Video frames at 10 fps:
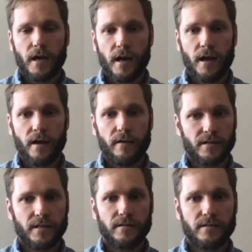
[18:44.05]
Got to have
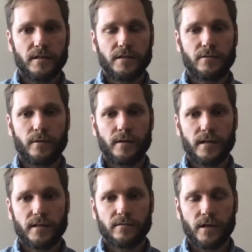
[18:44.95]
clean dishes
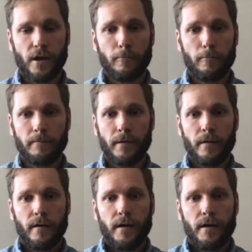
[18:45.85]
when things reopen.